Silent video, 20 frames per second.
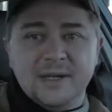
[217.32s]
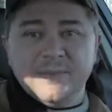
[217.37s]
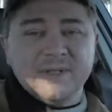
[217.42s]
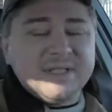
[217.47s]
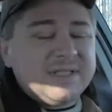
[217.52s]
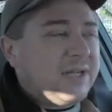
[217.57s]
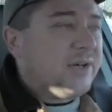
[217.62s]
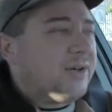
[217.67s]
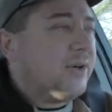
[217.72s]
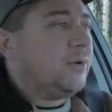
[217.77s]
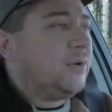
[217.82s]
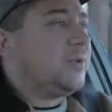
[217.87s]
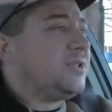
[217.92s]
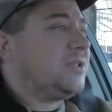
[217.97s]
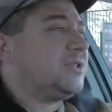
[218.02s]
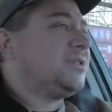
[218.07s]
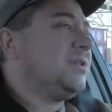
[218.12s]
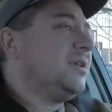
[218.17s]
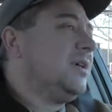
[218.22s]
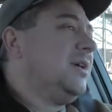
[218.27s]
material, which
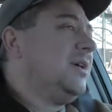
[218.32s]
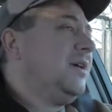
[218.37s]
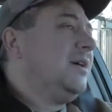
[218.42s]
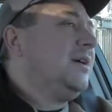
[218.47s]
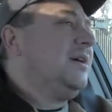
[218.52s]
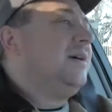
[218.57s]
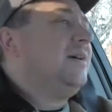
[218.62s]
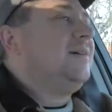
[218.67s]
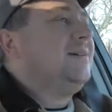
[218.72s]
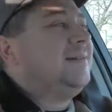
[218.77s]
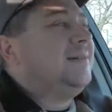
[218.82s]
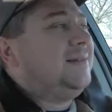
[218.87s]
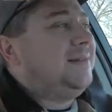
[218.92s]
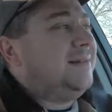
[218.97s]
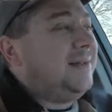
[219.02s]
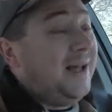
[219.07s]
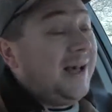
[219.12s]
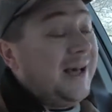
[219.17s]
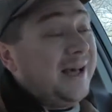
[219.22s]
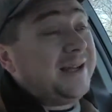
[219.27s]

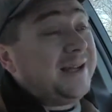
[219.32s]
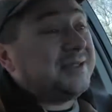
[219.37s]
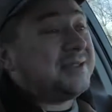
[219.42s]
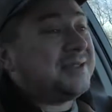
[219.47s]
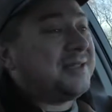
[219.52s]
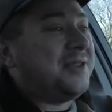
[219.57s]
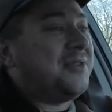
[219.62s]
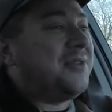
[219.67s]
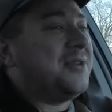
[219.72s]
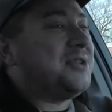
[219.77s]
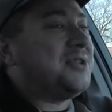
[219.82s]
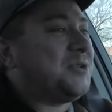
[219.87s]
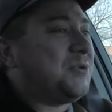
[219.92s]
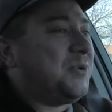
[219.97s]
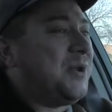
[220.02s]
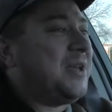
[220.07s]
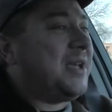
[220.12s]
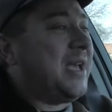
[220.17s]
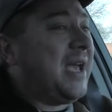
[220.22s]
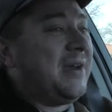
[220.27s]
honestly this
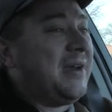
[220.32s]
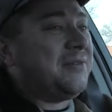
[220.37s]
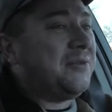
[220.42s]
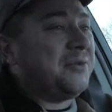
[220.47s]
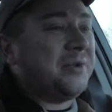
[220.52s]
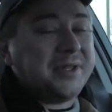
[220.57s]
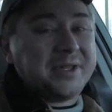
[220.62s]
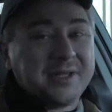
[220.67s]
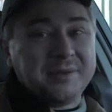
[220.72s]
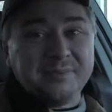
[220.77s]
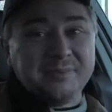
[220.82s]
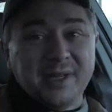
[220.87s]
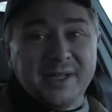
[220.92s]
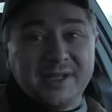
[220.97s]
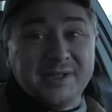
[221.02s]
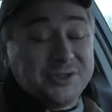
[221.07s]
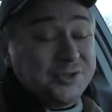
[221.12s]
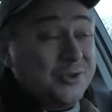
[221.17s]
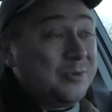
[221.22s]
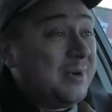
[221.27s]
week I haven't really
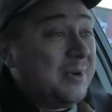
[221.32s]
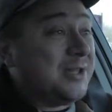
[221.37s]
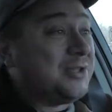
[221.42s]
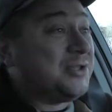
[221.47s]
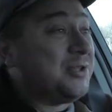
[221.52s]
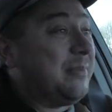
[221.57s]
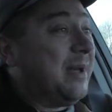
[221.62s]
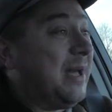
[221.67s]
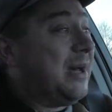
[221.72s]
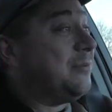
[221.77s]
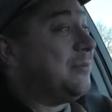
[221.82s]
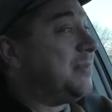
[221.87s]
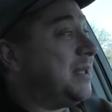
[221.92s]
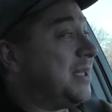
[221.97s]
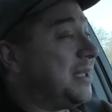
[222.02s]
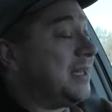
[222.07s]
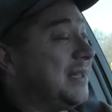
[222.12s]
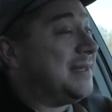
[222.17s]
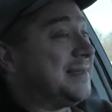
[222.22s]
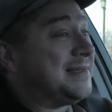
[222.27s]
complained too much about,
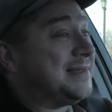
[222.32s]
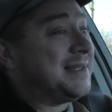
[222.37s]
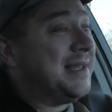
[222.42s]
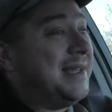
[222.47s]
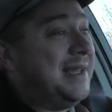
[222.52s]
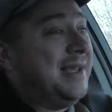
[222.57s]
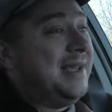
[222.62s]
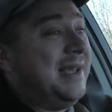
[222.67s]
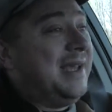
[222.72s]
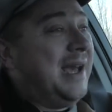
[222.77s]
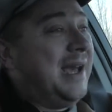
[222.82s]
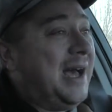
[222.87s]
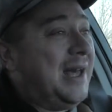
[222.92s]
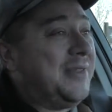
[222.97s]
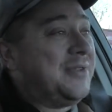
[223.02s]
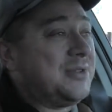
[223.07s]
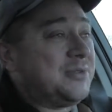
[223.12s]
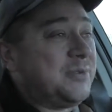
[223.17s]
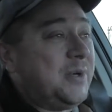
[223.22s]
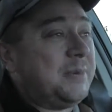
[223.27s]
because
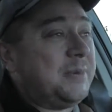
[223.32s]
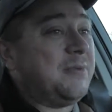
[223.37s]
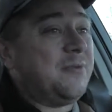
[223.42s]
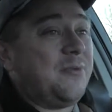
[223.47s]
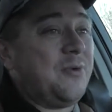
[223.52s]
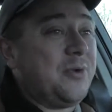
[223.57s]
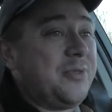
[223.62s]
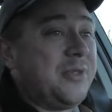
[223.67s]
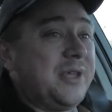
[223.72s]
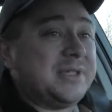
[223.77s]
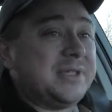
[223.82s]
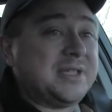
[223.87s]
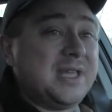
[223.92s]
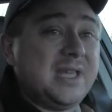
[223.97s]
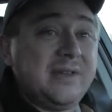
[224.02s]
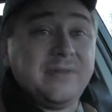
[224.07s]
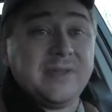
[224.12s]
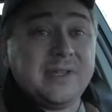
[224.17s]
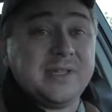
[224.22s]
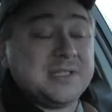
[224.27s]
this week before
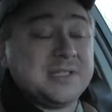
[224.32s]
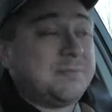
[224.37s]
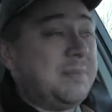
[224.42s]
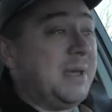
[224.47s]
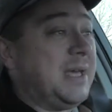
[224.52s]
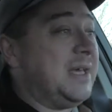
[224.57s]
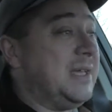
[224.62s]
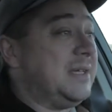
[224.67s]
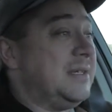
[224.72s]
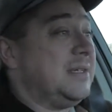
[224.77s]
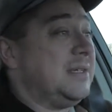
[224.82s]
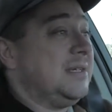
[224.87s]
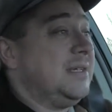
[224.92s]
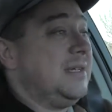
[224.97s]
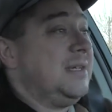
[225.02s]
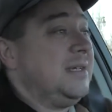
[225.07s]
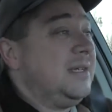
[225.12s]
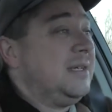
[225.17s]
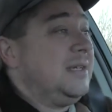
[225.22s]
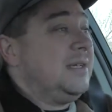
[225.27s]
Thanksgiving has been
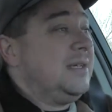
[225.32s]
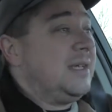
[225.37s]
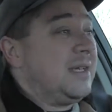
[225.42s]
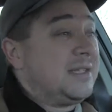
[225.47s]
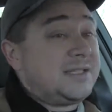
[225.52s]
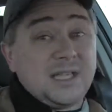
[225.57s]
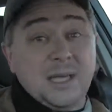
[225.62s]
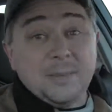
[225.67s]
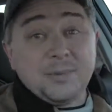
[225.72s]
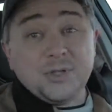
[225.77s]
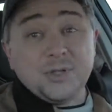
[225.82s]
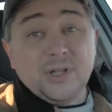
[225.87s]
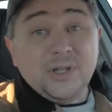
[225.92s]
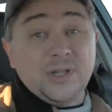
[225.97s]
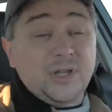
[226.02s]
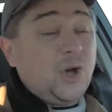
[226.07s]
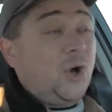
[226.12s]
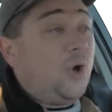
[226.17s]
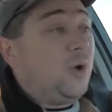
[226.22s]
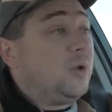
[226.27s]
exceptionally
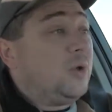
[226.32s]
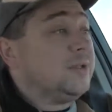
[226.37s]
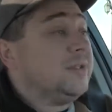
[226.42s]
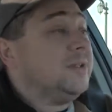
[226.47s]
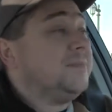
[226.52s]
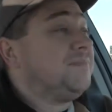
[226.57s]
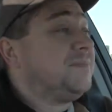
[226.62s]
cold.